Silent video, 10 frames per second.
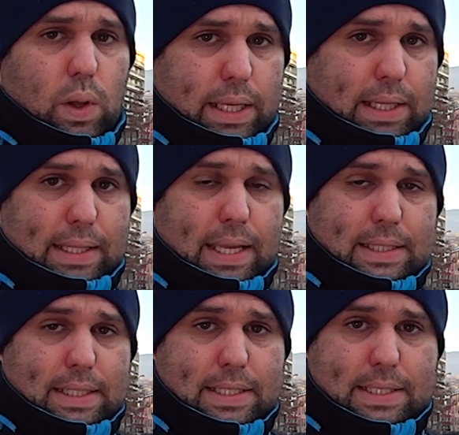Well then, that
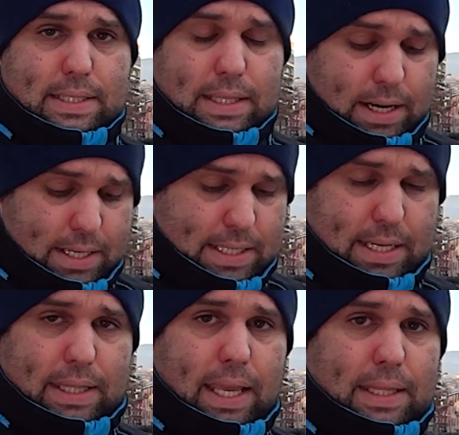is nice
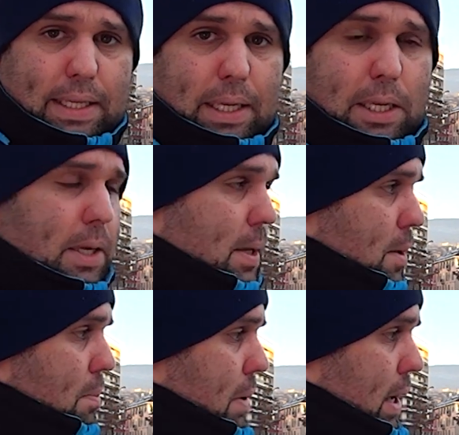and dandy,
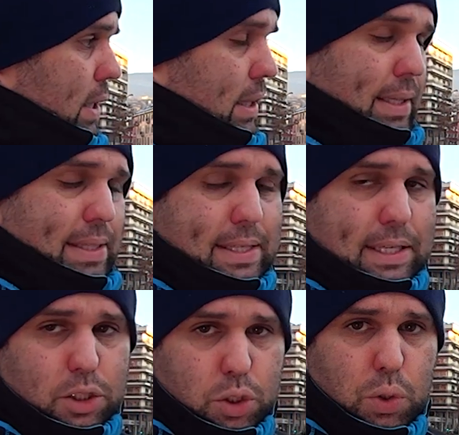but the
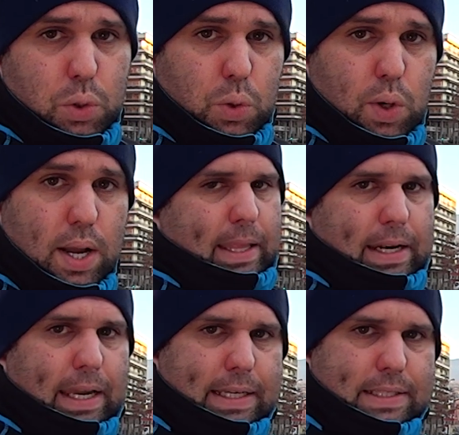T two
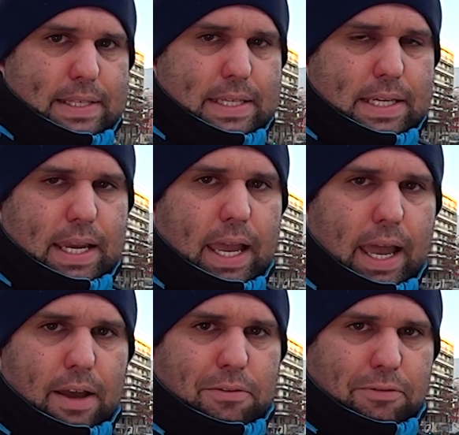lens
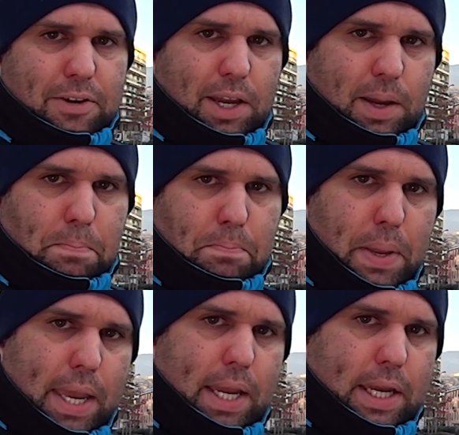have a
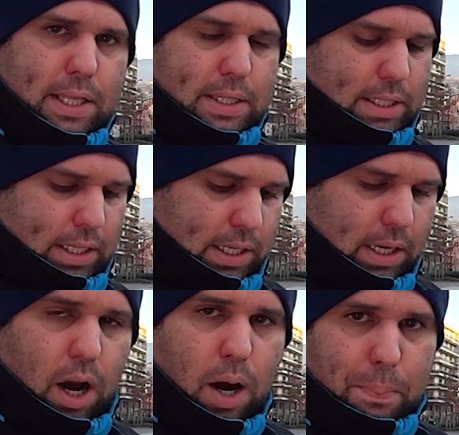big
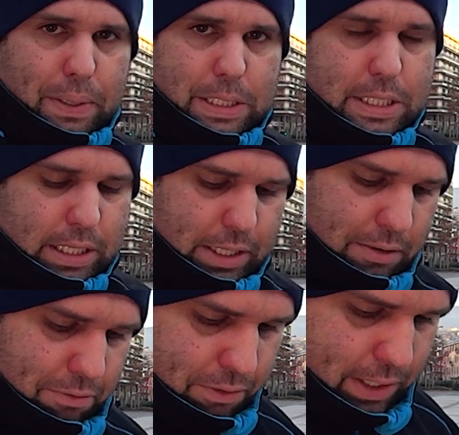thing up its sleeve,